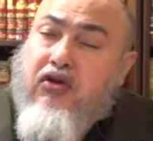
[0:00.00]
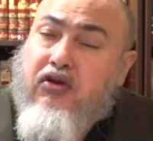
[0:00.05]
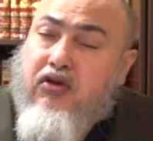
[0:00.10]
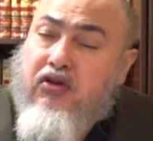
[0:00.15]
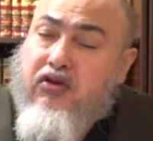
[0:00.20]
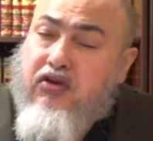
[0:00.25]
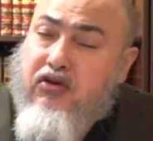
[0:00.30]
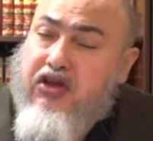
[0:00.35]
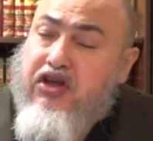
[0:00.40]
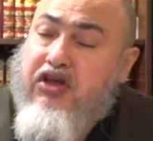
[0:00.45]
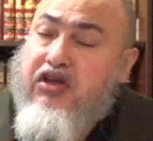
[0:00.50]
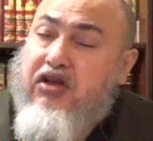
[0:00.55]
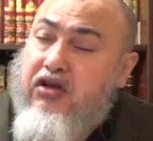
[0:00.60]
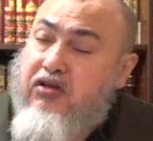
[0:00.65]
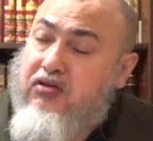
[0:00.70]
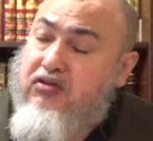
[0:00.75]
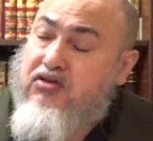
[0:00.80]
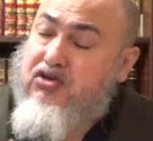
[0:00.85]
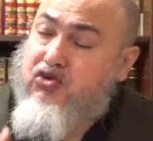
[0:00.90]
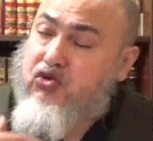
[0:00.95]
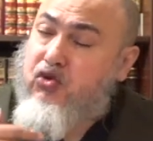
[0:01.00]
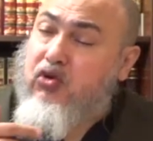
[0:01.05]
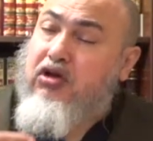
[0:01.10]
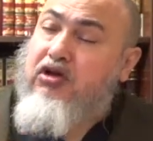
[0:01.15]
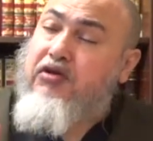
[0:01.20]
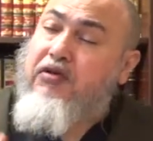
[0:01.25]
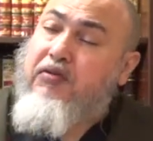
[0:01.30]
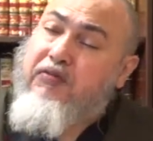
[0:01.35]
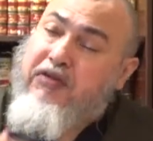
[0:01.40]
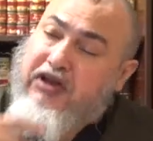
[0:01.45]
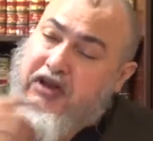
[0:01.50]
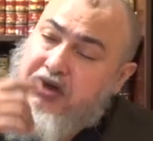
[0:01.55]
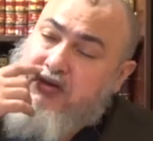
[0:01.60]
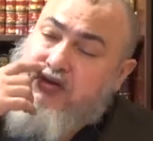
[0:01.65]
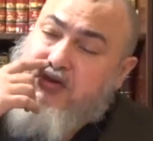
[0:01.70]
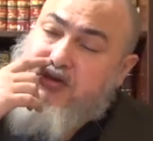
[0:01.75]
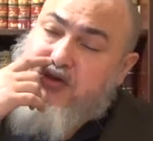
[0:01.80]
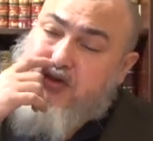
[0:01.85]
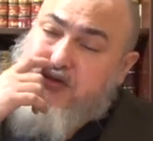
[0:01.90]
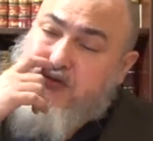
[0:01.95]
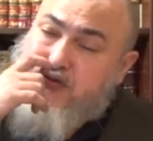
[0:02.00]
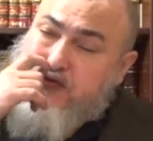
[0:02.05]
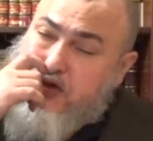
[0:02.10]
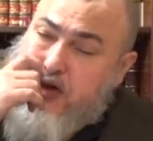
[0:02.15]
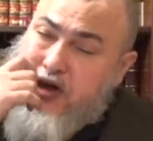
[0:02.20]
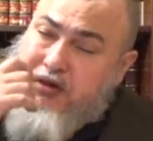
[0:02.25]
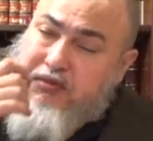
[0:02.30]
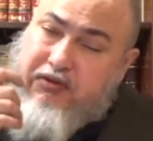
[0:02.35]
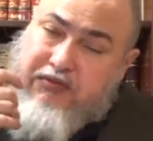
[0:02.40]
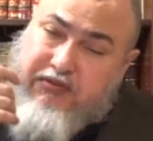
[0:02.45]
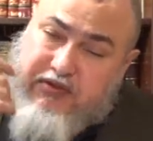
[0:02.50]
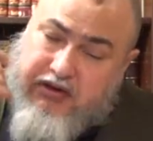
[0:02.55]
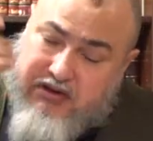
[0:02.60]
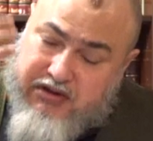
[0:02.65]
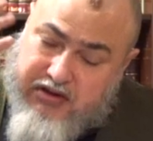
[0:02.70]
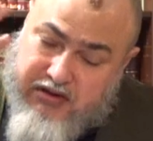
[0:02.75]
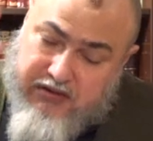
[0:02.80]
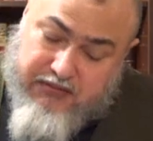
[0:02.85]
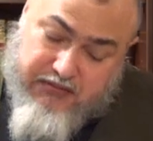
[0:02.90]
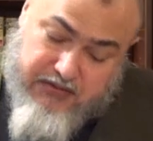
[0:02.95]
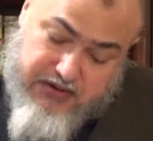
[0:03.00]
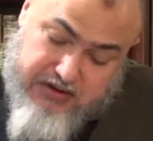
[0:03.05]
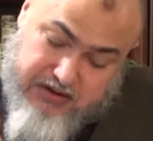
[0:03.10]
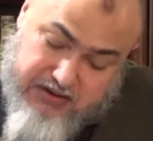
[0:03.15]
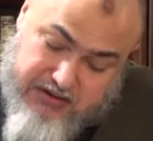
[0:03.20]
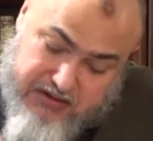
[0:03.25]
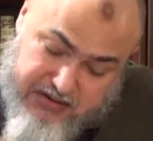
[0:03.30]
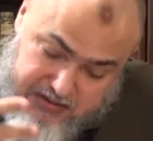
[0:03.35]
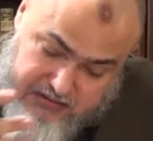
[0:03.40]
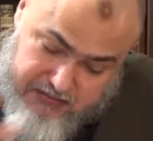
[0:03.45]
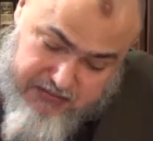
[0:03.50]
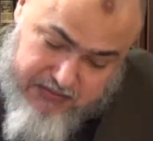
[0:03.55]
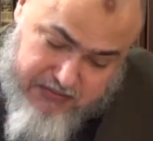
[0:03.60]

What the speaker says: the story, in the interest of time, I'm going to just